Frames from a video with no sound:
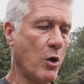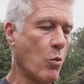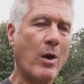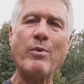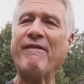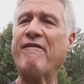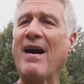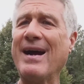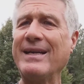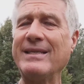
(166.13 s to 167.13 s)
where we
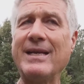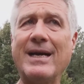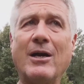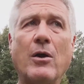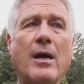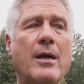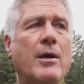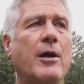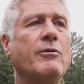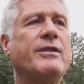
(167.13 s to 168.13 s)
find
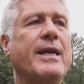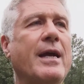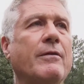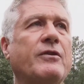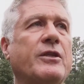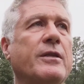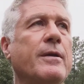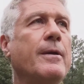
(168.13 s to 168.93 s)
ourselves,